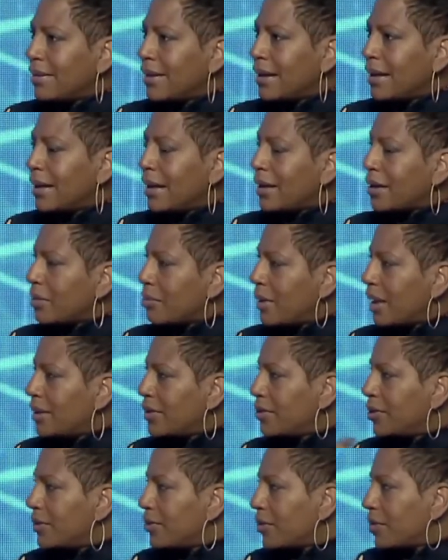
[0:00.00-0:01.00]
and I can make a
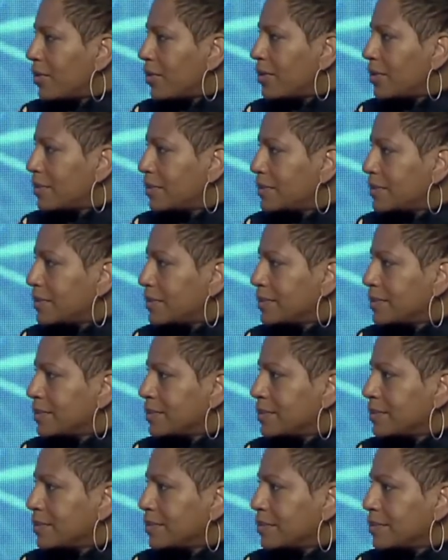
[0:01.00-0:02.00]
difference.
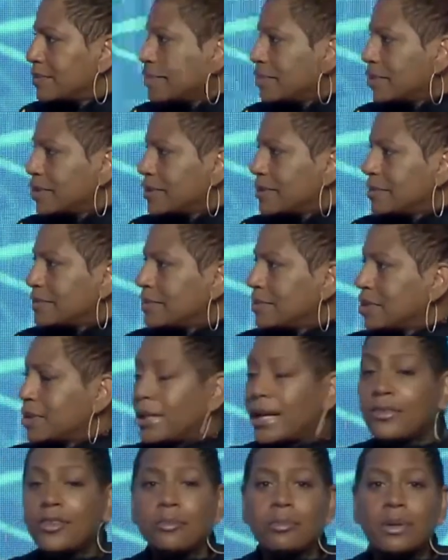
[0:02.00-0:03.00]
So that's me.